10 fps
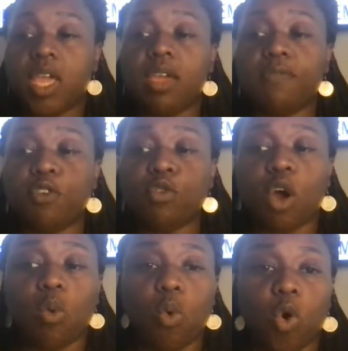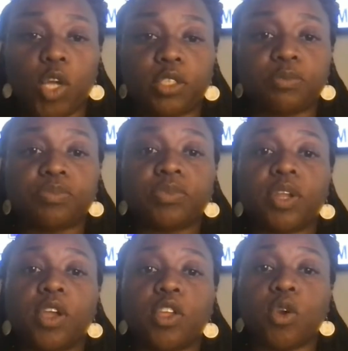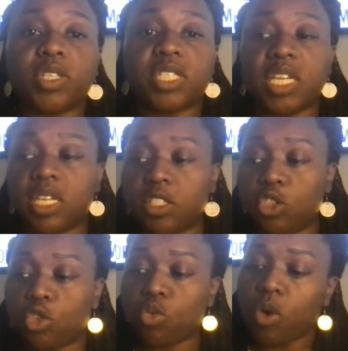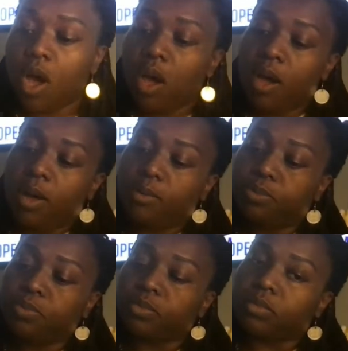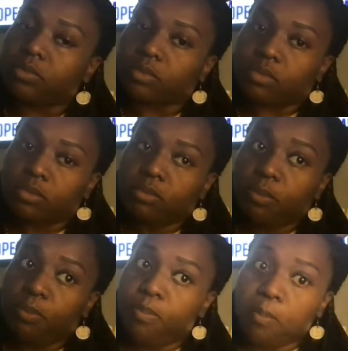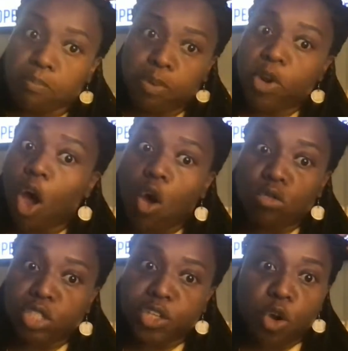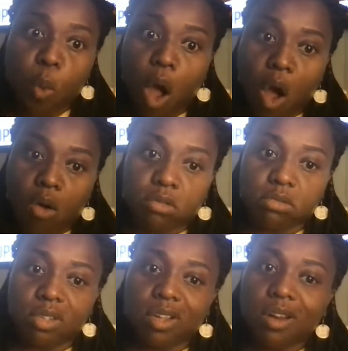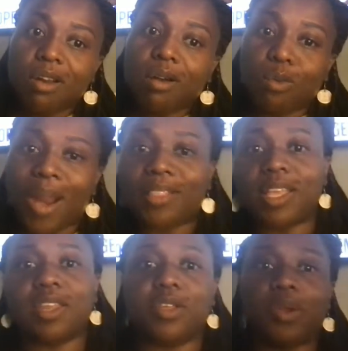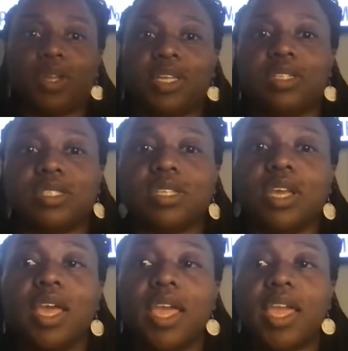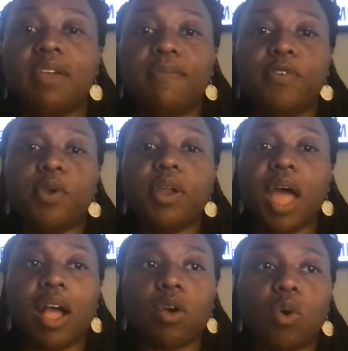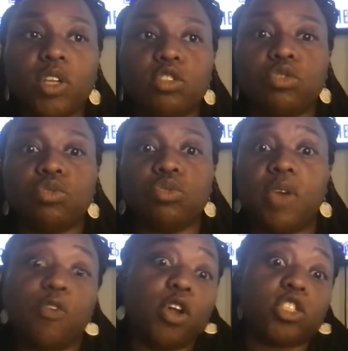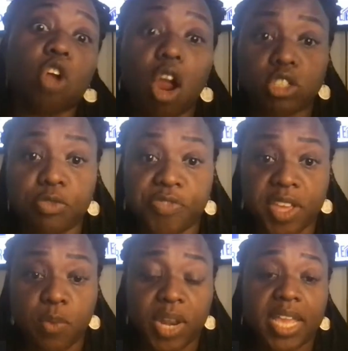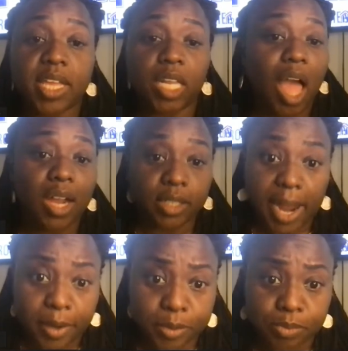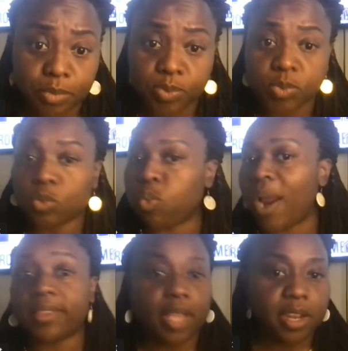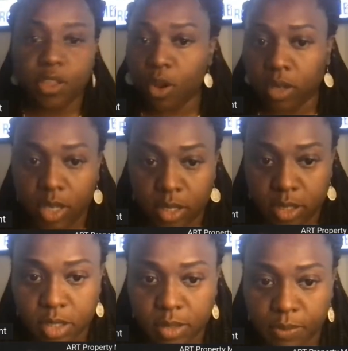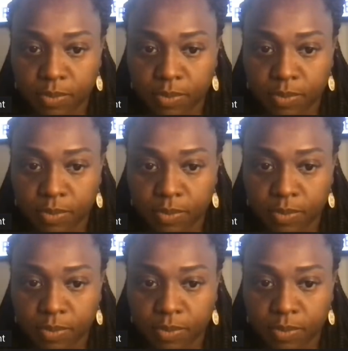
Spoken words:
If you don't want your tenants to put holes in your wall, write that in your lease. If you're going to charge a fee when they get locked out, write that in your lease.